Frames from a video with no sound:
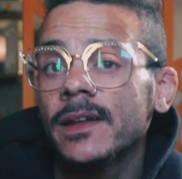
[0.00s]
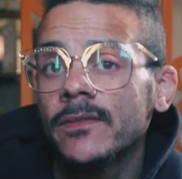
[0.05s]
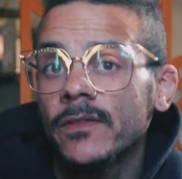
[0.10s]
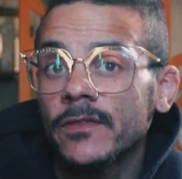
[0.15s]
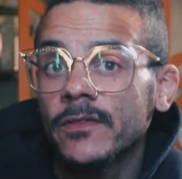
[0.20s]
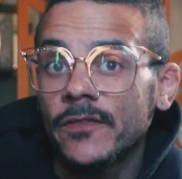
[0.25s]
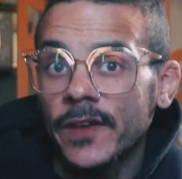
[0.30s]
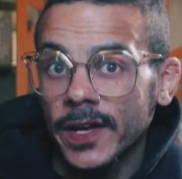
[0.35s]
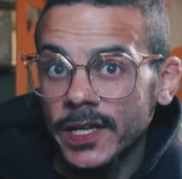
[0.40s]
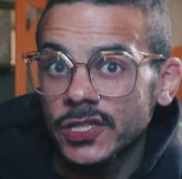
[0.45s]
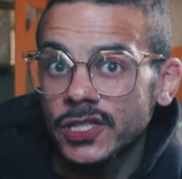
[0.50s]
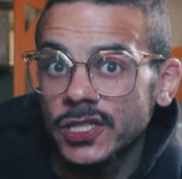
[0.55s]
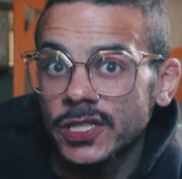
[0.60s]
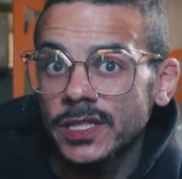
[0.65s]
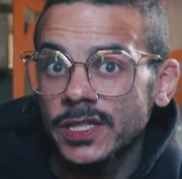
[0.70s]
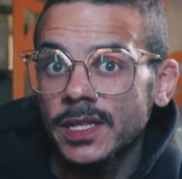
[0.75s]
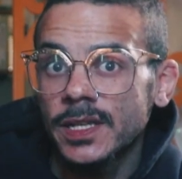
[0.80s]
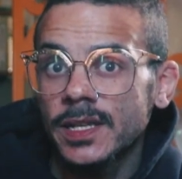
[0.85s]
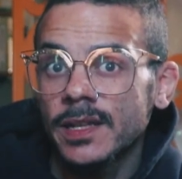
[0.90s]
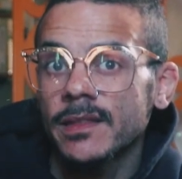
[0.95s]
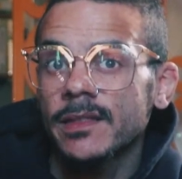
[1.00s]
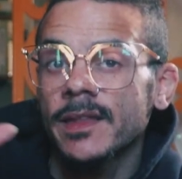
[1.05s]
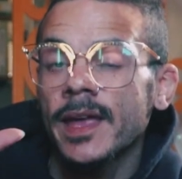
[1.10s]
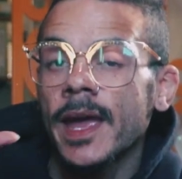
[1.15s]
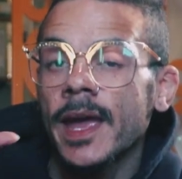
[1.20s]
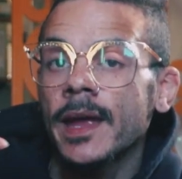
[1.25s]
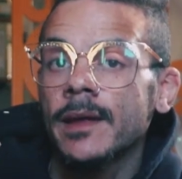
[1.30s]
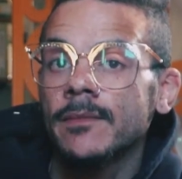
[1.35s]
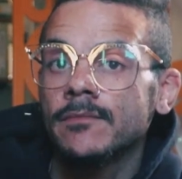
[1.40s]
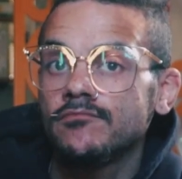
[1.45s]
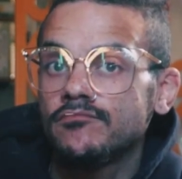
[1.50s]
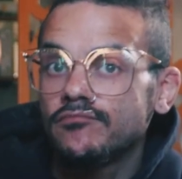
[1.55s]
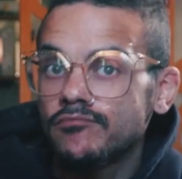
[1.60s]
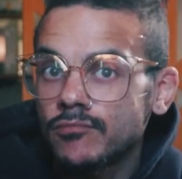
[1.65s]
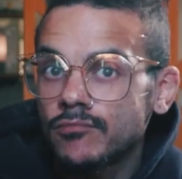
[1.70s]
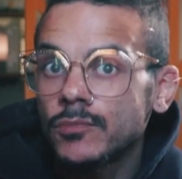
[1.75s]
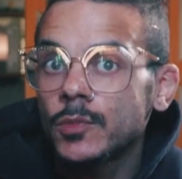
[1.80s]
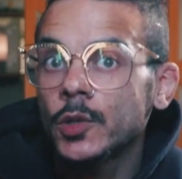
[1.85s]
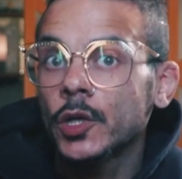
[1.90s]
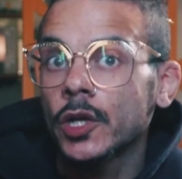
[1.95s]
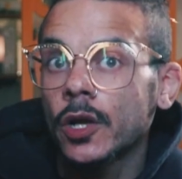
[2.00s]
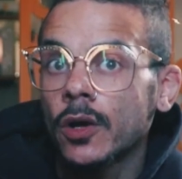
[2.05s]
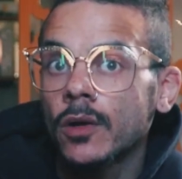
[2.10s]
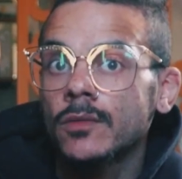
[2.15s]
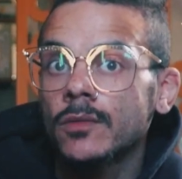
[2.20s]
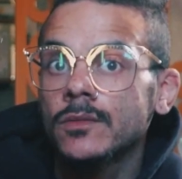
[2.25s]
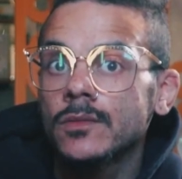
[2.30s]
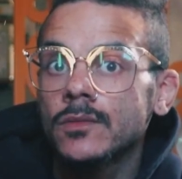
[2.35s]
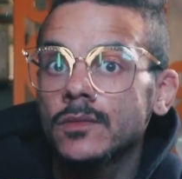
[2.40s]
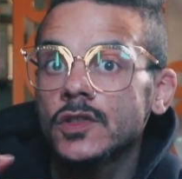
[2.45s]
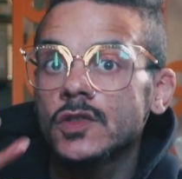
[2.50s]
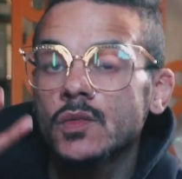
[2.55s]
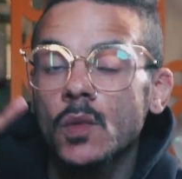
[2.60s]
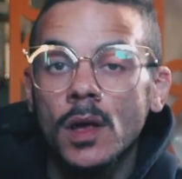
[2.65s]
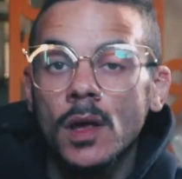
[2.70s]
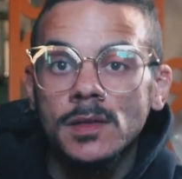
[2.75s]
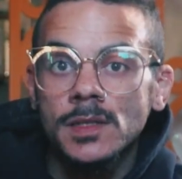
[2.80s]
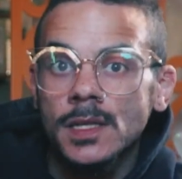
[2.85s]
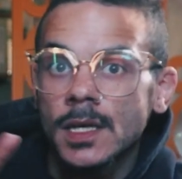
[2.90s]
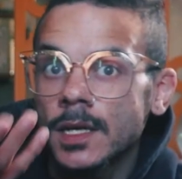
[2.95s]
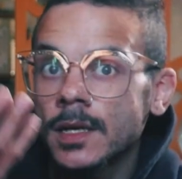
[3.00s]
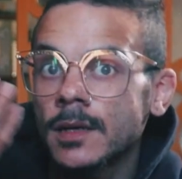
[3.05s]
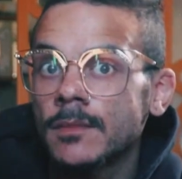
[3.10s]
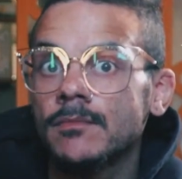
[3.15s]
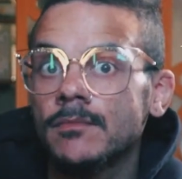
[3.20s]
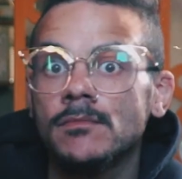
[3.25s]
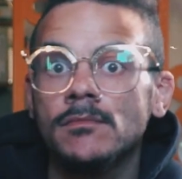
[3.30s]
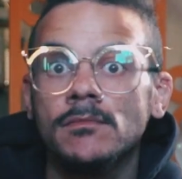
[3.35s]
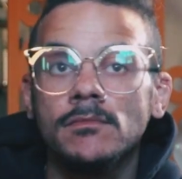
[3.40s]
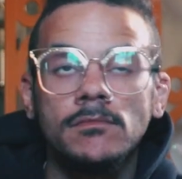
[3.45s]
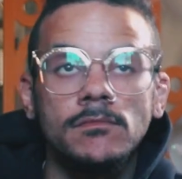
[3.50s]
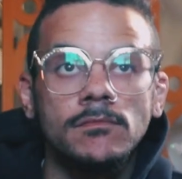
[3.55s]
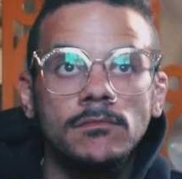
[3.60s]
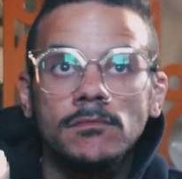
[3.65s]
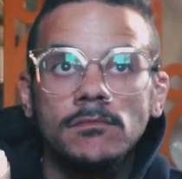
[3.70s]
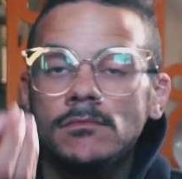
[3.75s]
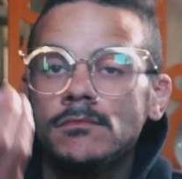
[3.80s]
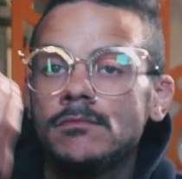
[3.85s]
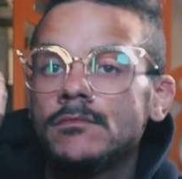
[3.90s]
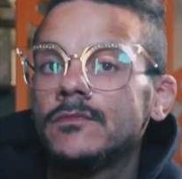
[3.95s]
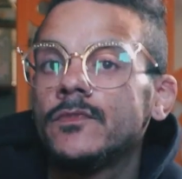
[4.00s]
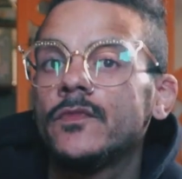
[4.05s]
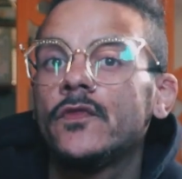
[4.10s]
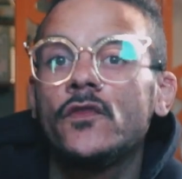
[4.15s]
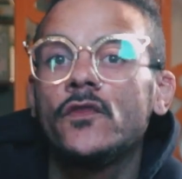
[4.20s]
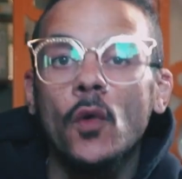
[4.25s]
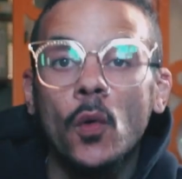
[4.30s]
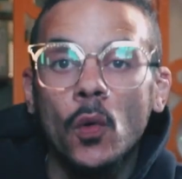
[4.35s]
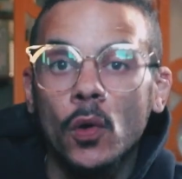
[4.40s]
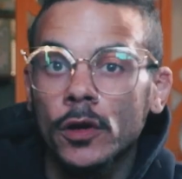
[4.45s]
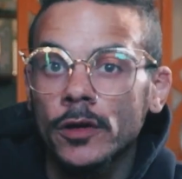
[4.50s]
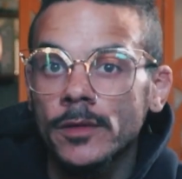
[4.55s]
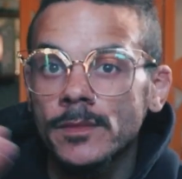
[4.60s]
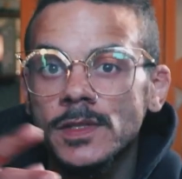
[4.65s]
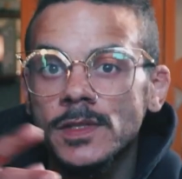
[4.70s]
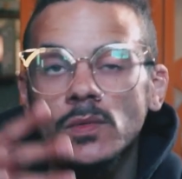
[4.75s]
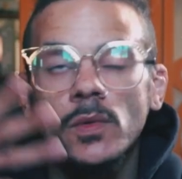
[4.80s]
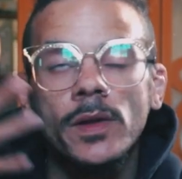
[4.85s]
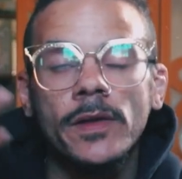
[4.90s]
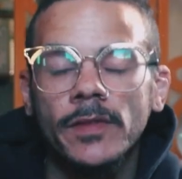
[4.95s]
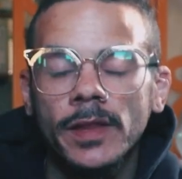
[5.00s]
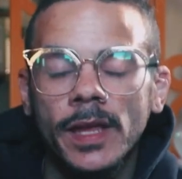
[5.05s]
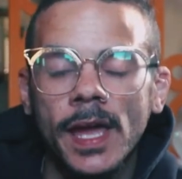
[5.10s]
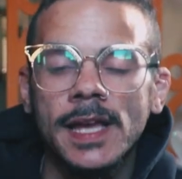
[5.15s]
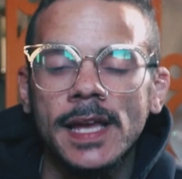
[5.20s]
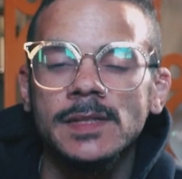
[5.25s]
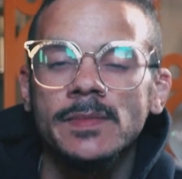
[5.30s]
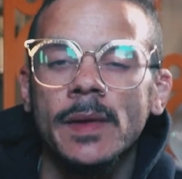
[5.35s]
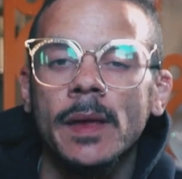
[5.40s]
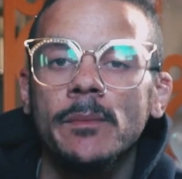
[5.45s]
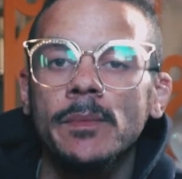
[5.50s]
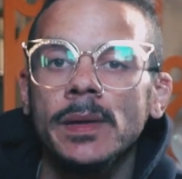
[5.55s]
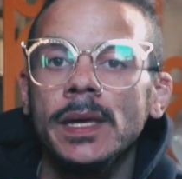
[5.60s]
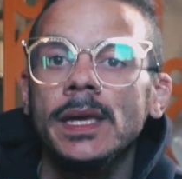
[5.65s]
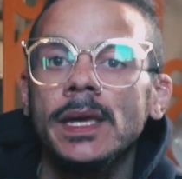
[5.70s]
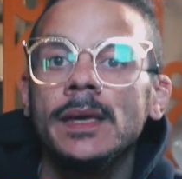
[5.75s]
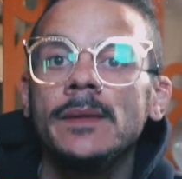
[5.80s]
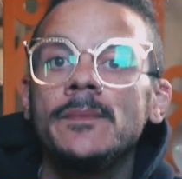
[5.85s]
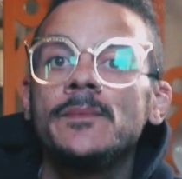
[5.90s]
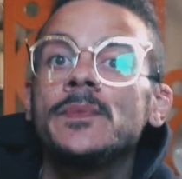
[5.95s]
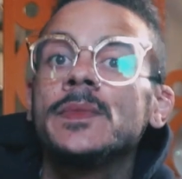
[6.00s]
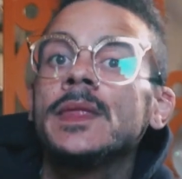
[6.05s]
of infection that, you know, swells up, forms, whatever the case may be.